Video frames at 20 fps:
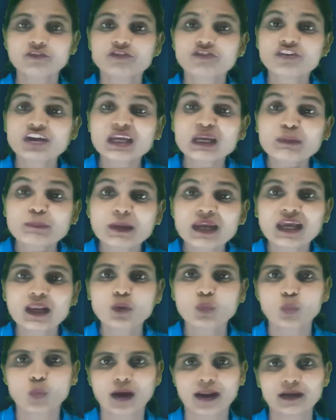
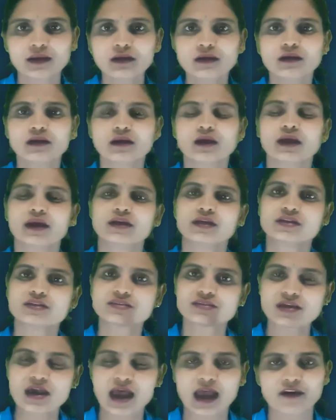female one, it
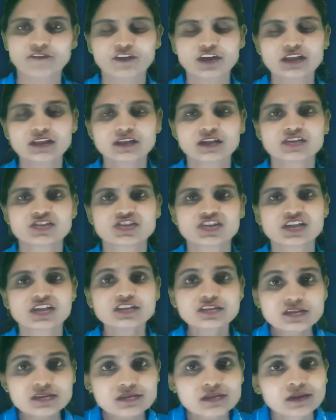is having the
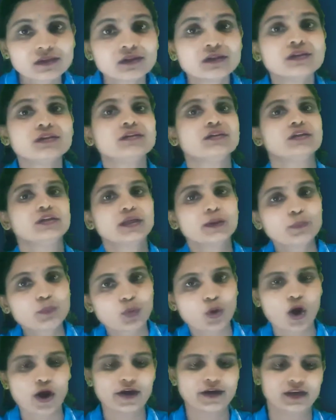genes
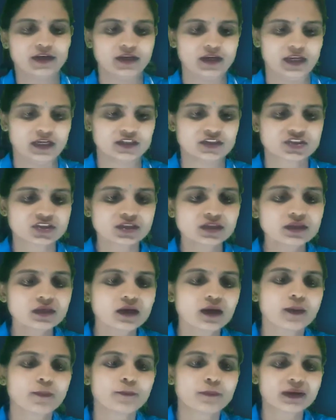diploid in nature,
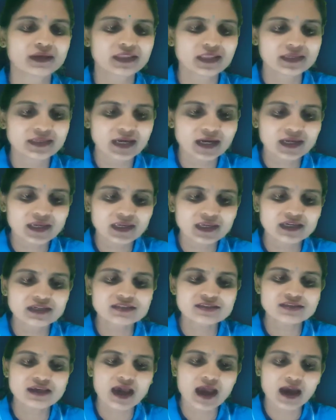but the egg
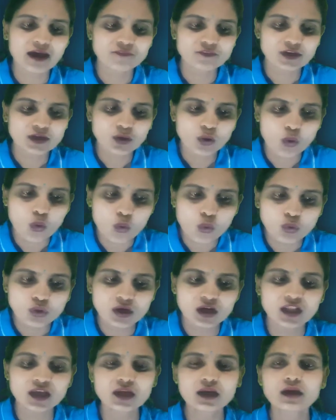is having
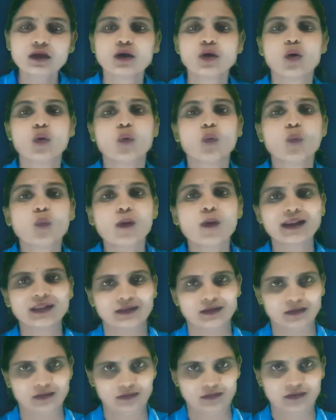only
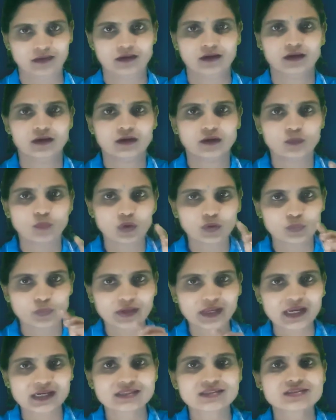one, what we
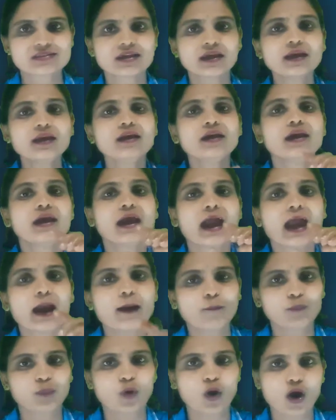can say,
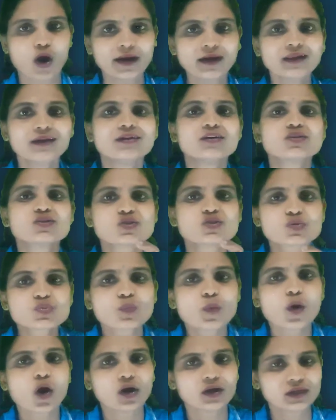haploid
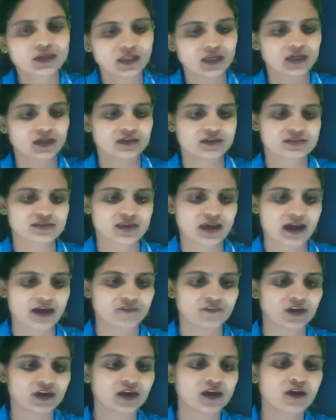small t it is
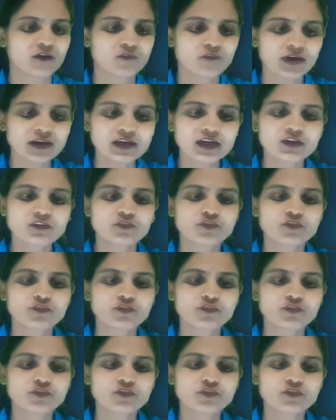having. When it